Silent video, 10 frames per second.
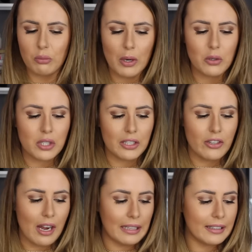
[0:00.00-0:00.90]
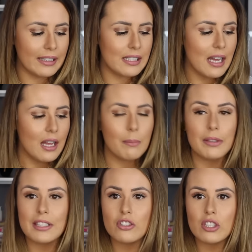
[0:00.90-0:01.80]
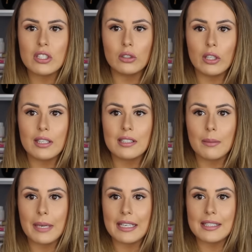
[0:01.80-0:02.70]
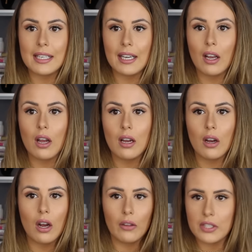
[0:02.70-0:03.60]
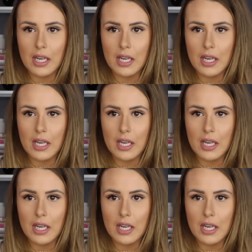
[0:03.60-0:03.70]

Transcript: gross on your eyelids, but this just looks amazing all the